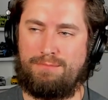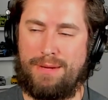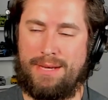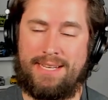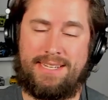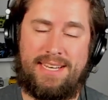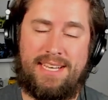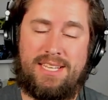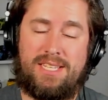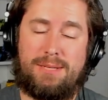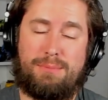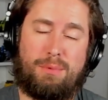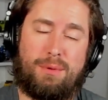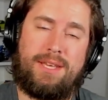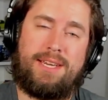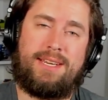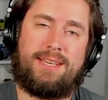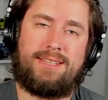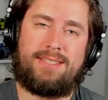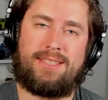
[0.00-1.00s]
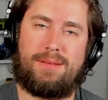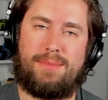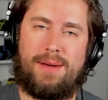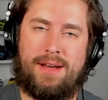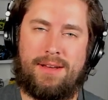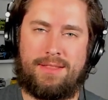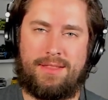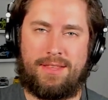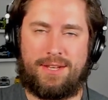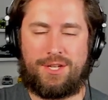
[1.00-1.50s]
be displeased
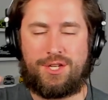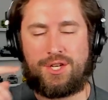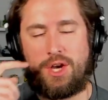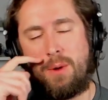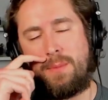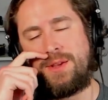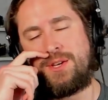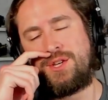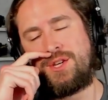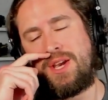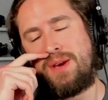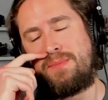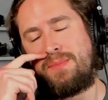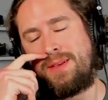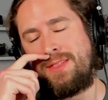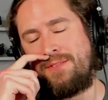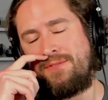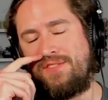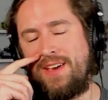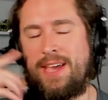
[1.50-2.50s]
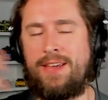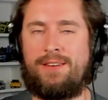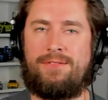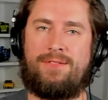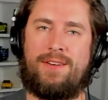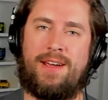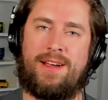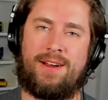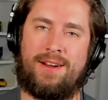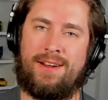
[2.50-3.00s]
about the showmanship and the
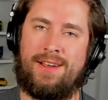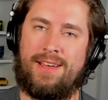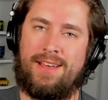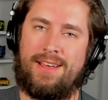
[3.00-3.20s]
fanfare